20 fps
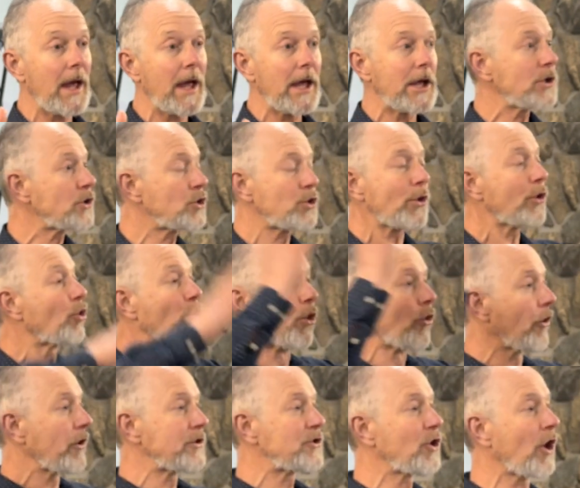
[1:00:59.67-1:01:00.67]
he's doing all
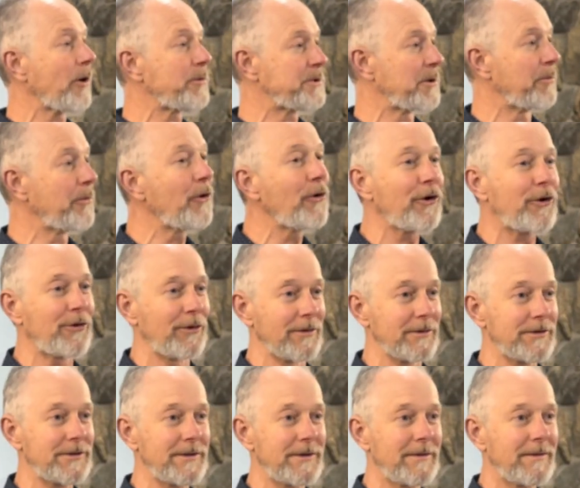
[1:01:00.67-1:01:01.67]
these types of
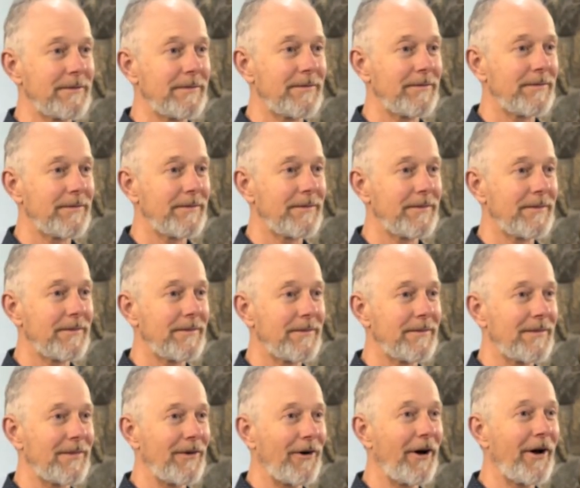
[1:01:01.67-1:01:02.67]
miracles,
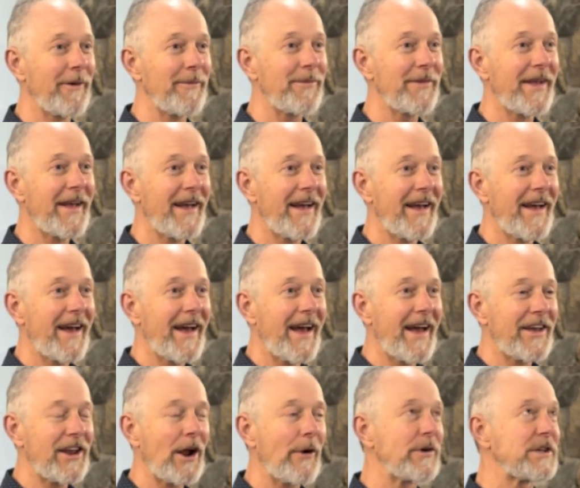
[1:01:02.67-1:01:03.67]
right?
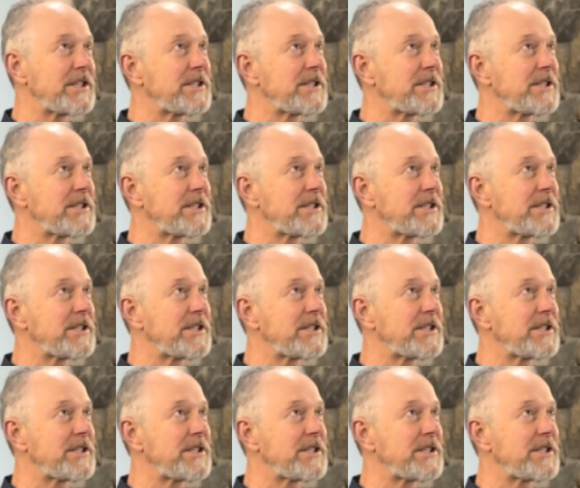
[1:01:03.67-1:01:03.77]
You know, he's